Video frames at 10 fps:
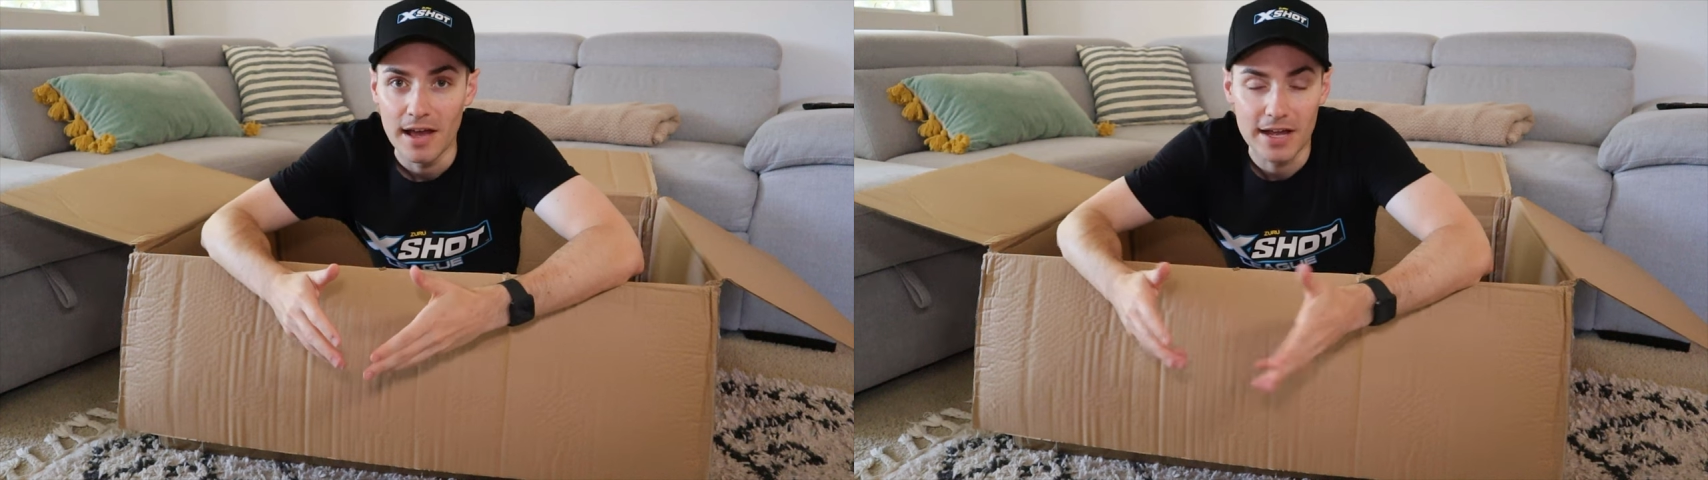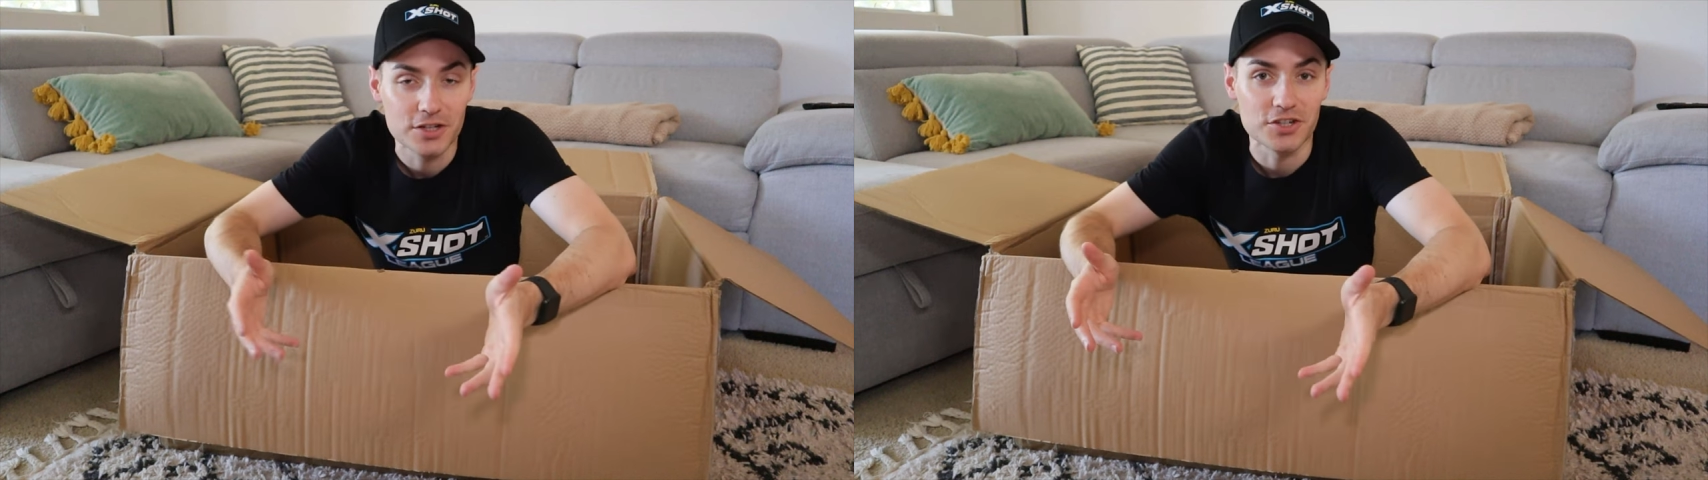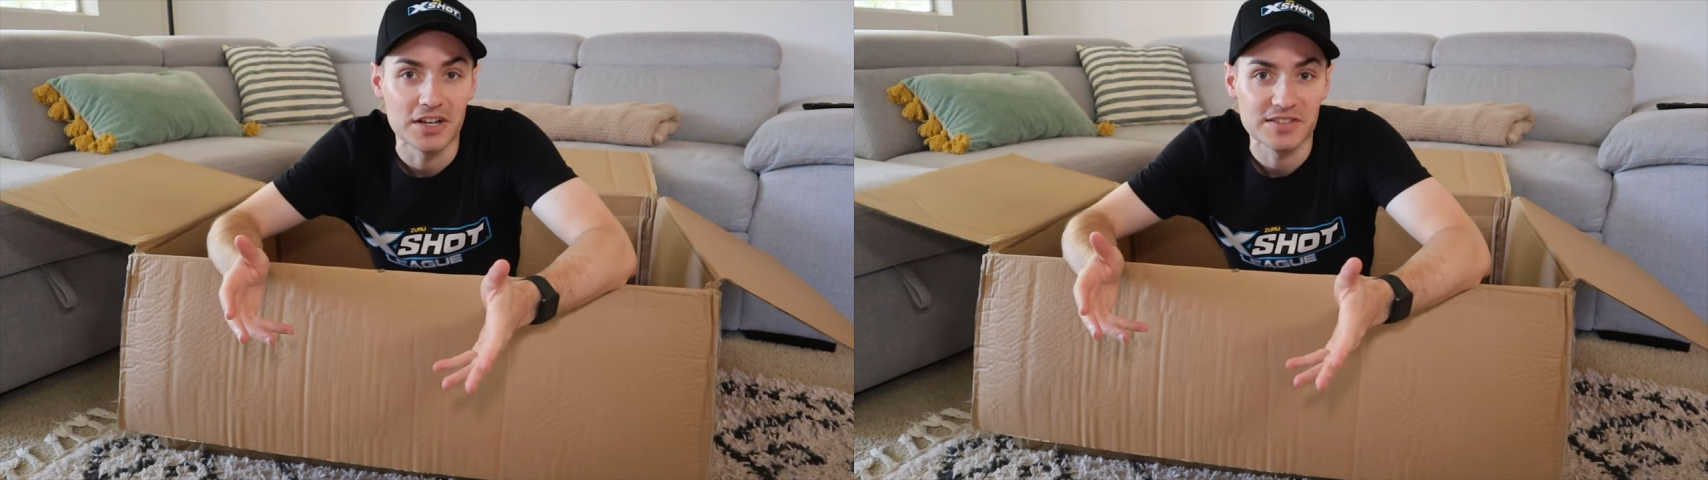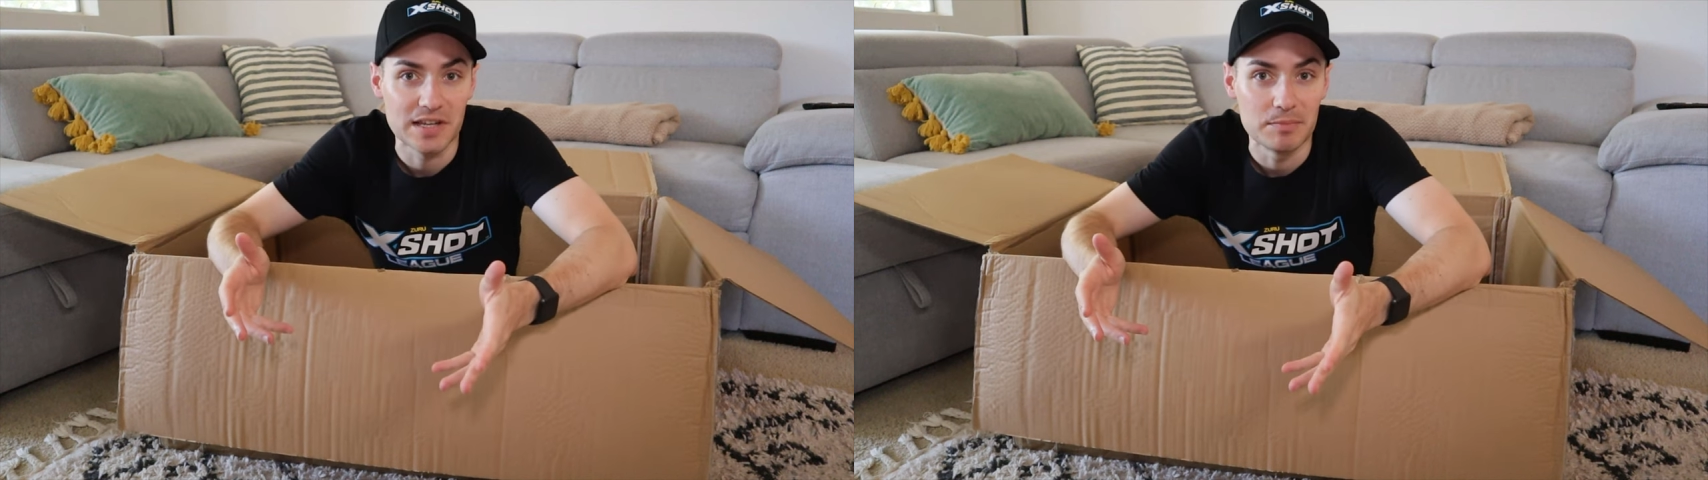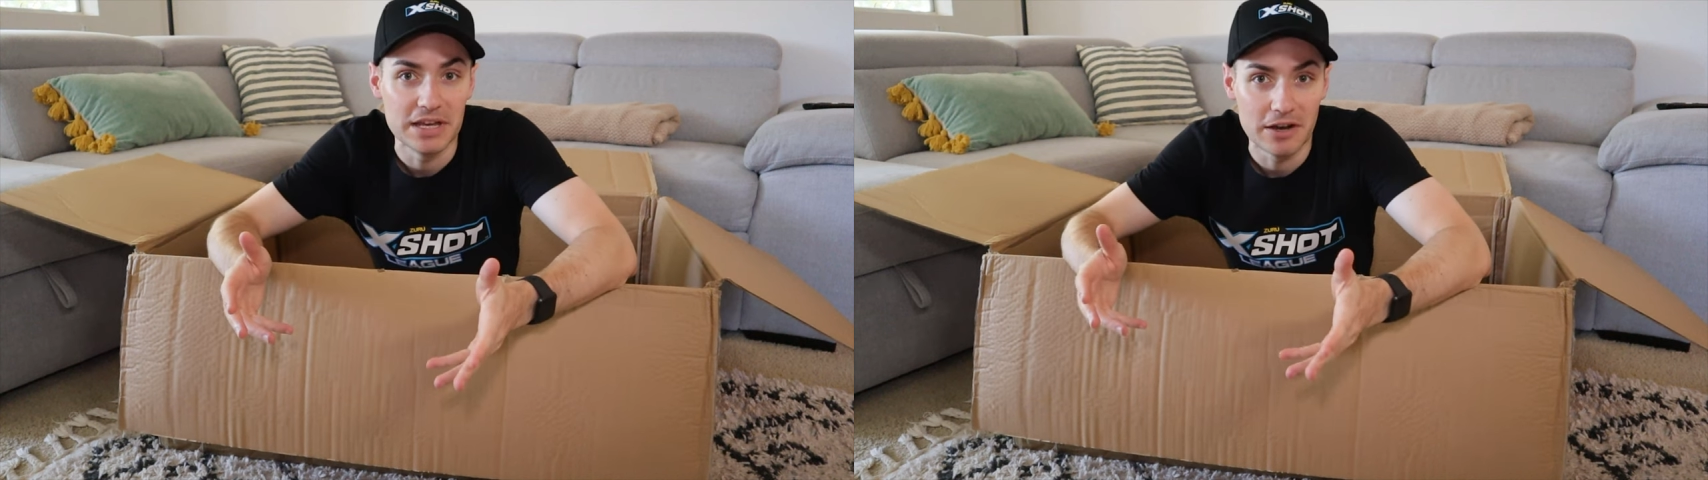X-Shot
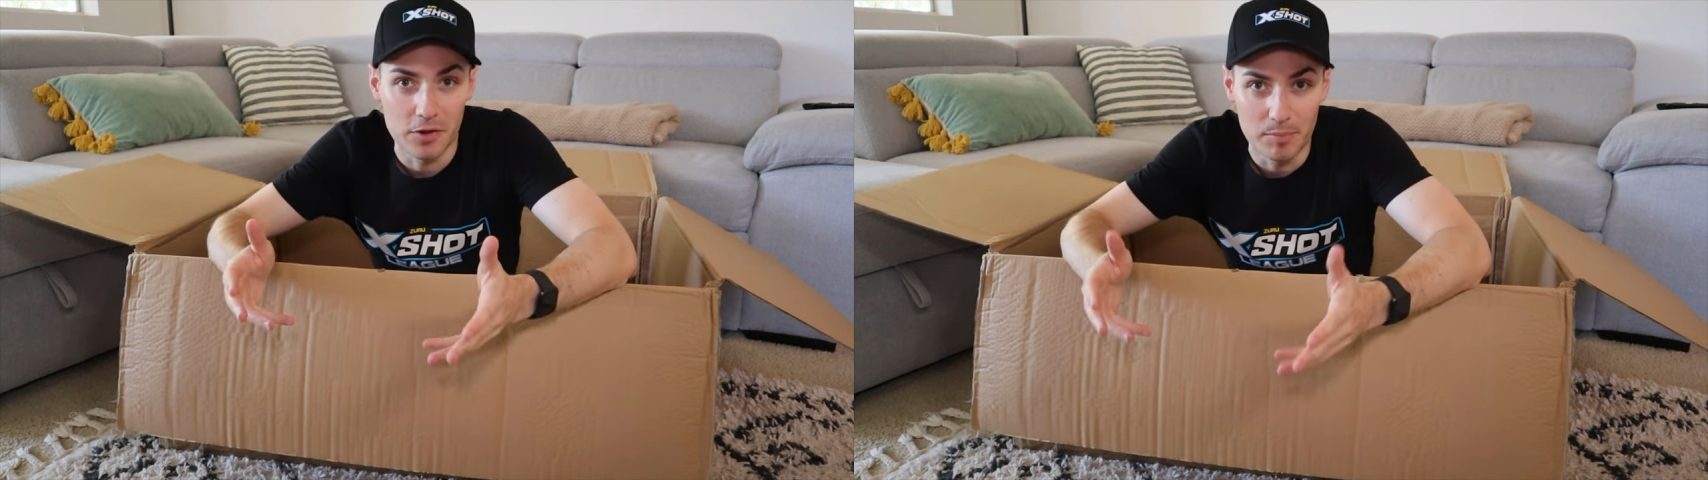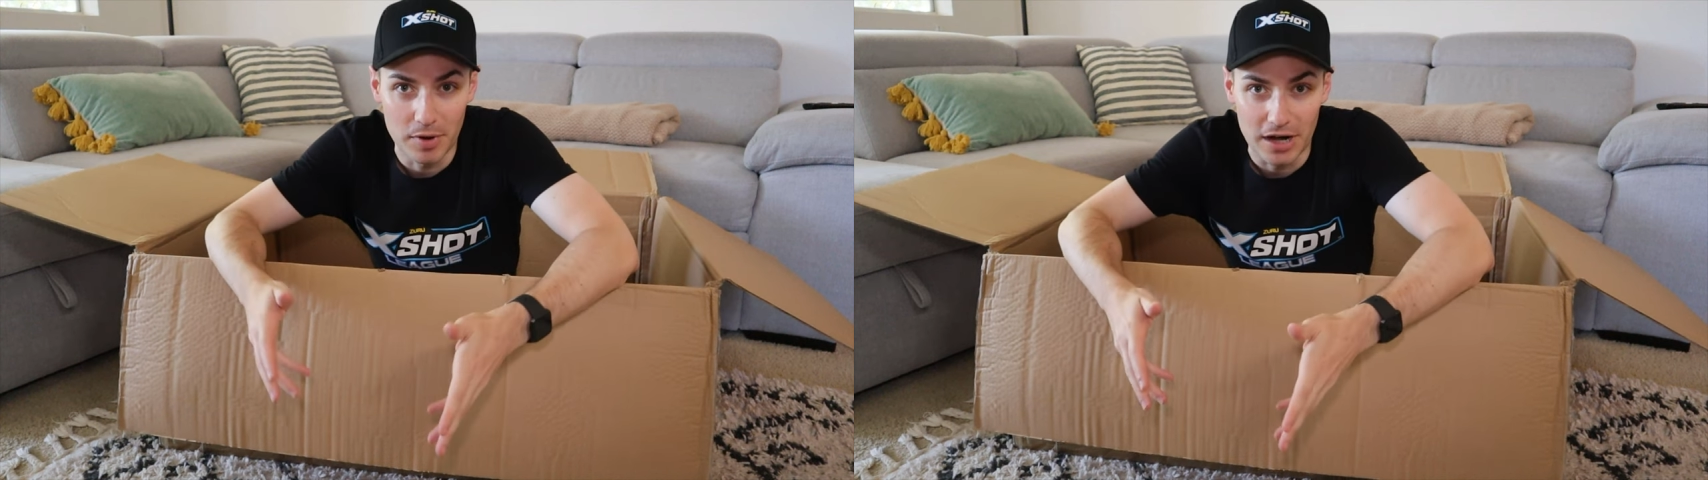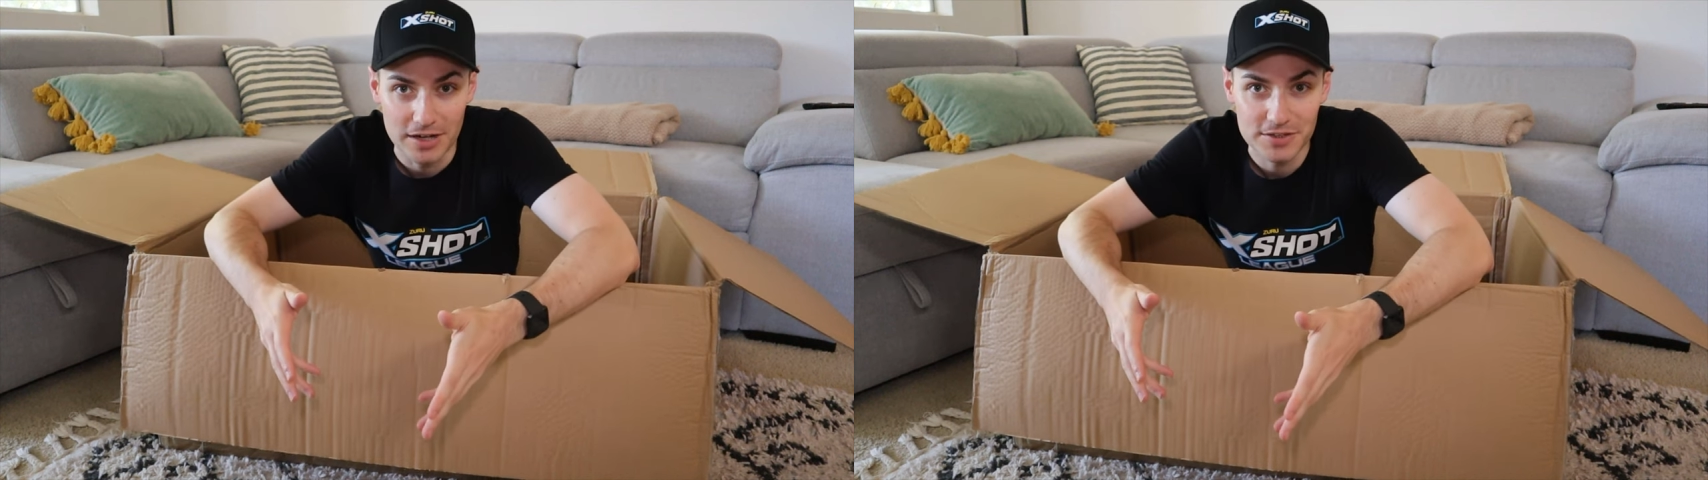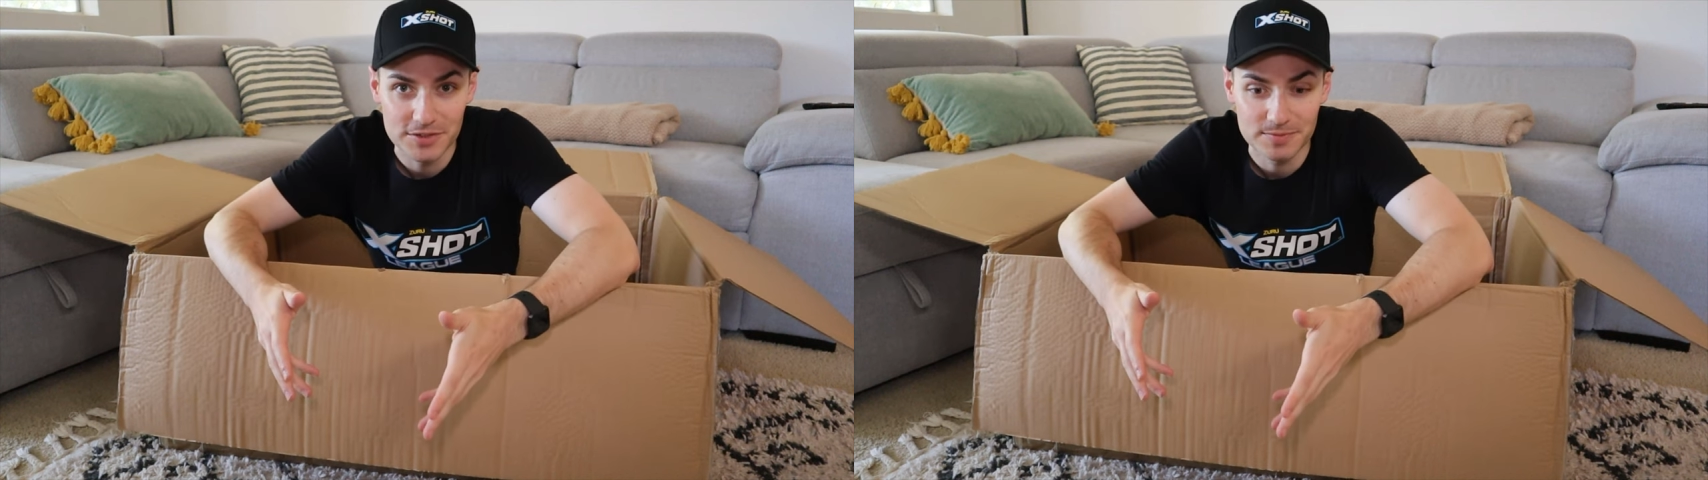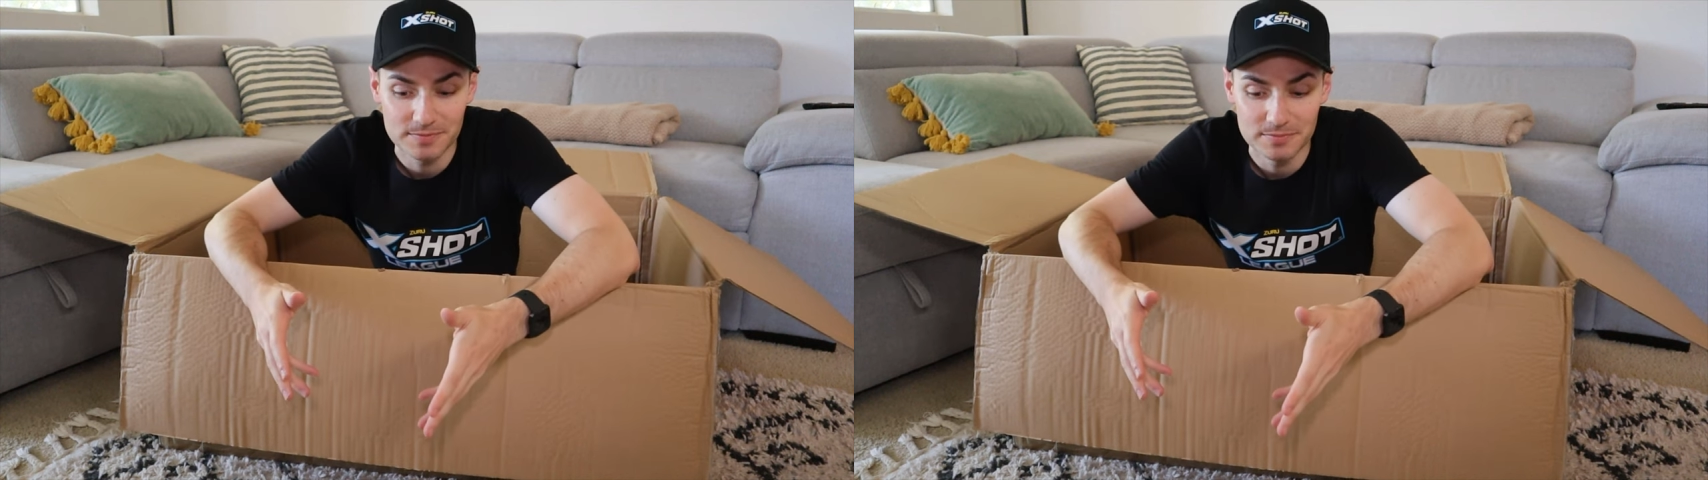sent me another box.